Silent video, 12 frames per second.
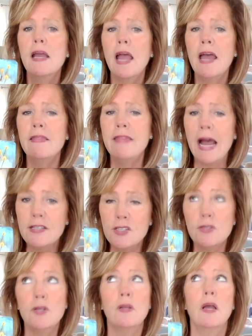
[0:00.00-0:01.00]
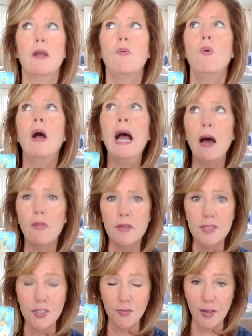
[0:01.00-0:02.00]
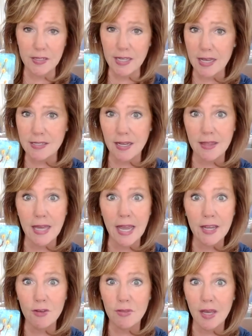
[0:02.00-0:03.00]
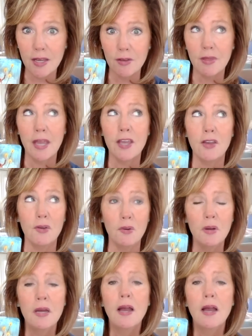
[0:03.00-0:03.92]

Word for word: And that's, you're like, wow, this is fantastic. Thank you, thank you, thank you.